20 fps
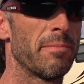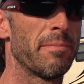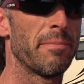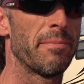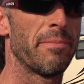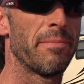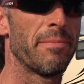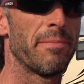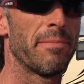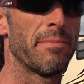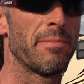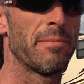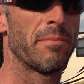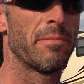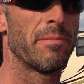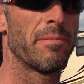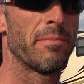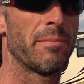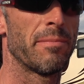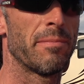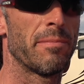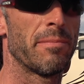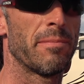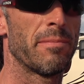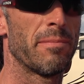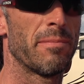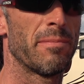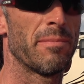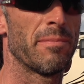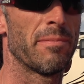
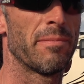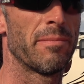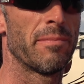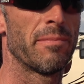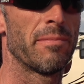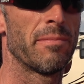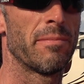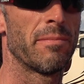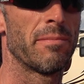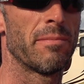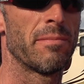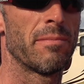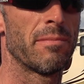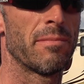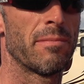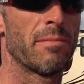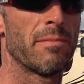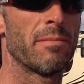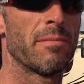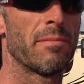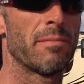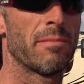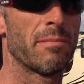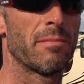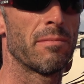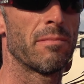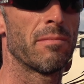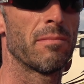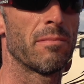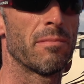
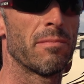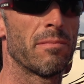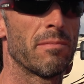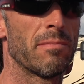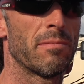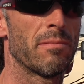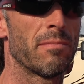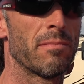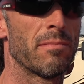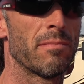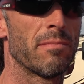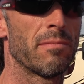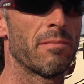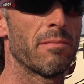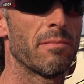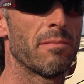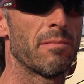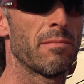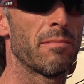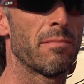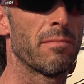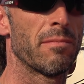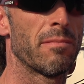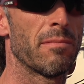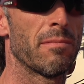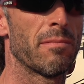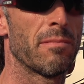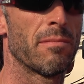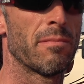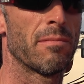
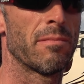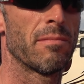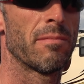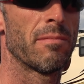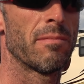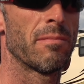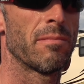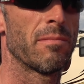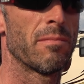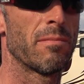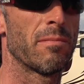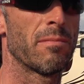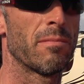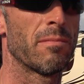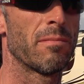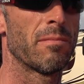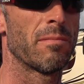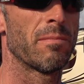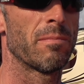(not speaking)